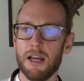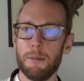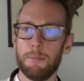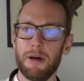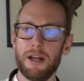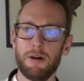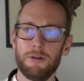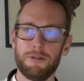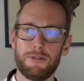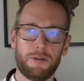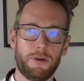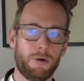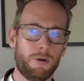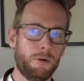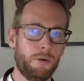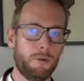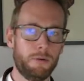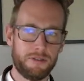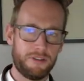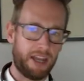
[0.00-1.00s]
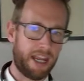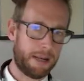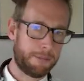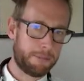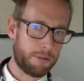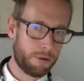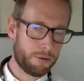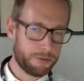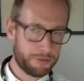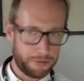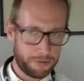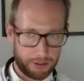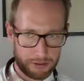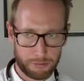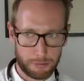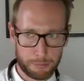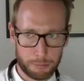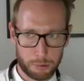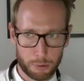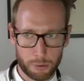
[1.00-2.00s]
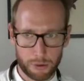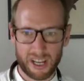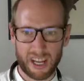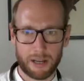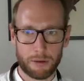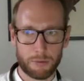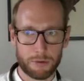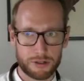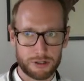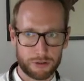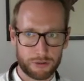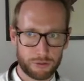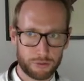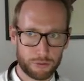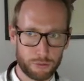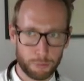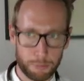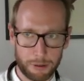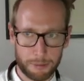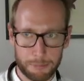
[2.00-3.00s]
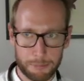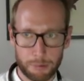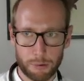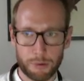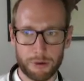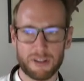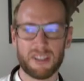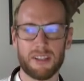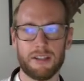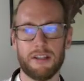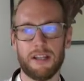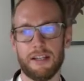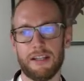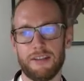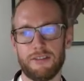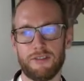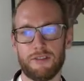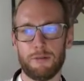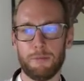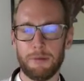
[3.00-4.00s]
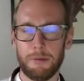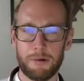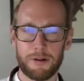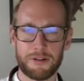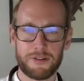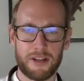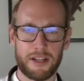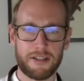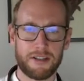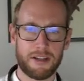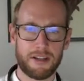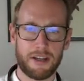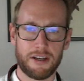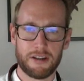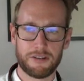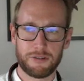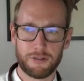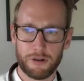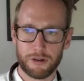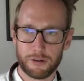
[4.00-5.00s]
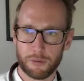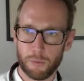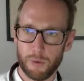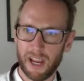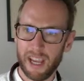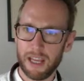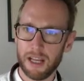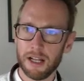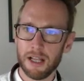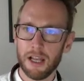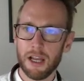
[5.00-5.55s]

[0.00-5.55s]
but also tables and reporting, which is super important, that needs to be presented in a certain way.